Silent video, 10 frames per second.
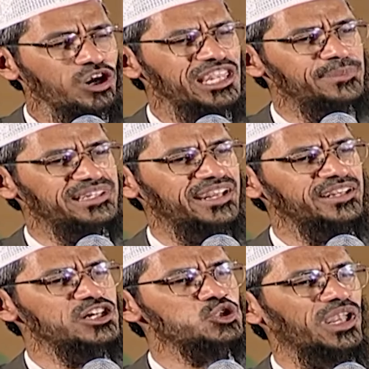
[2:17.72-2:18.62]
only be
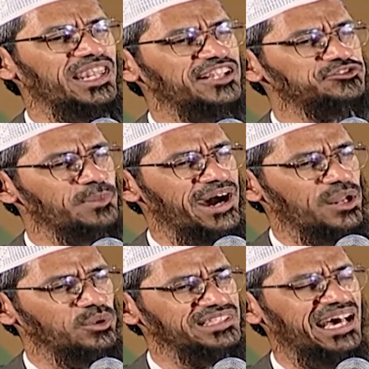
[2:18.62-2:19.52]
done to Allah
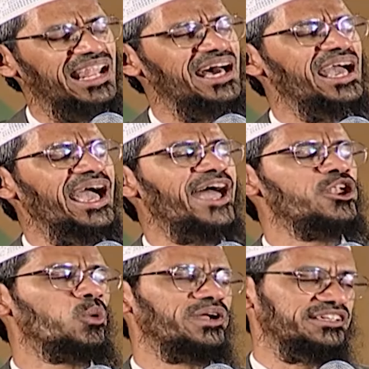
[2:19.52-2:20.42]
subhanahu wa ta'ala and
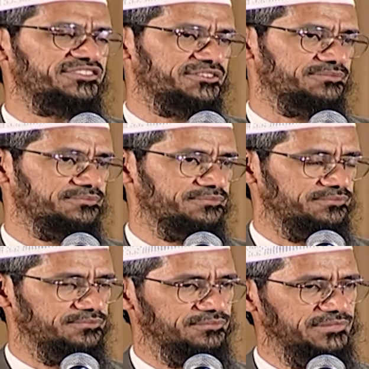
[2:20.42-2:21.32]
no one else.
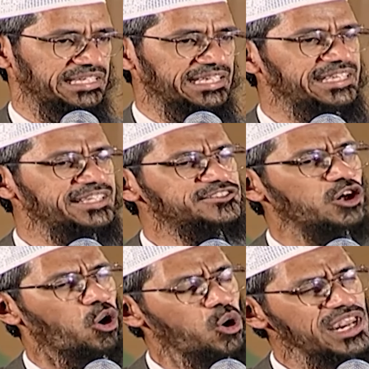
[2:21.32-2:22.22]
He is
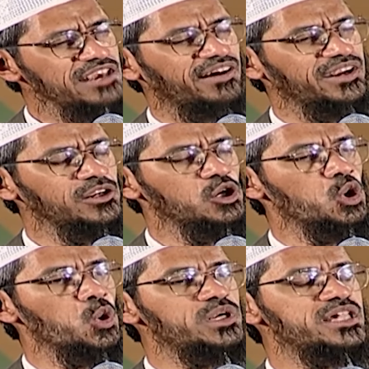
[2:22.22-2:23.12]
the only one
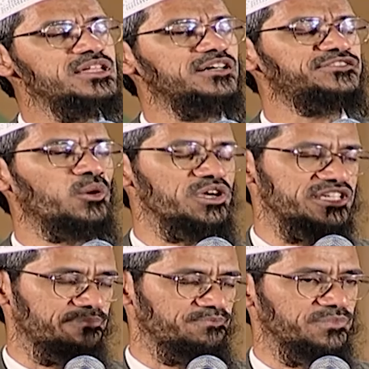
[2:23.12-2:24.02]
who deserves the
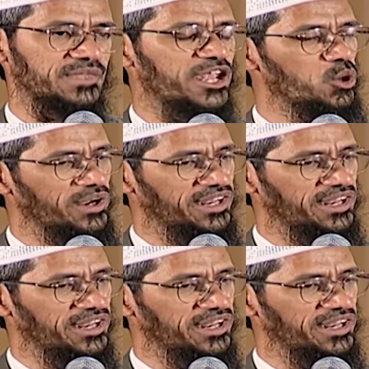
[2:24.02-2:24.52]
worship and no